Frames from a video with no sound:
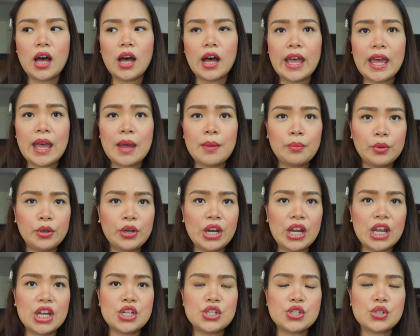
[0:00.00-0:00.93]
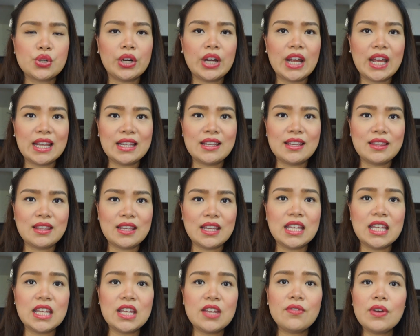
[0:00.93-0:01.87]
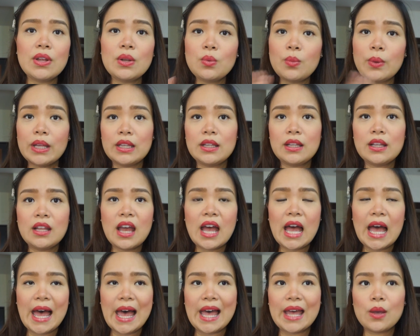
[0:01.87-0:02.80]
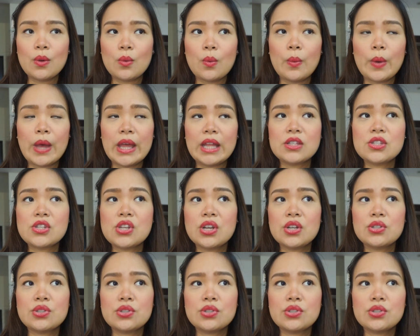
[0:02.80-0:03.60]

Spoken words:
hemorrhage or anything, even when I went